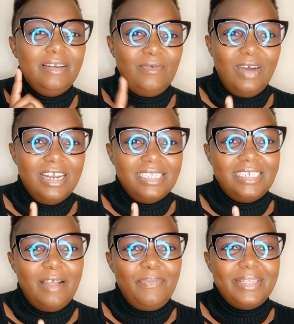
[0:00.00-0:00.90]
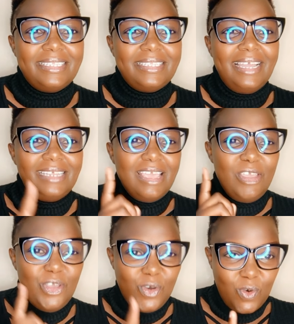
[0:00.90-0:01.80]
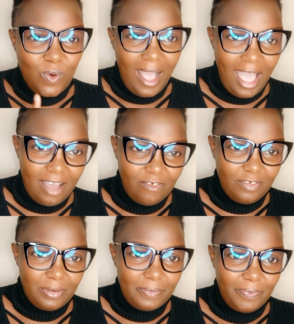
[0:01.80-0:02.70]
one step is that you have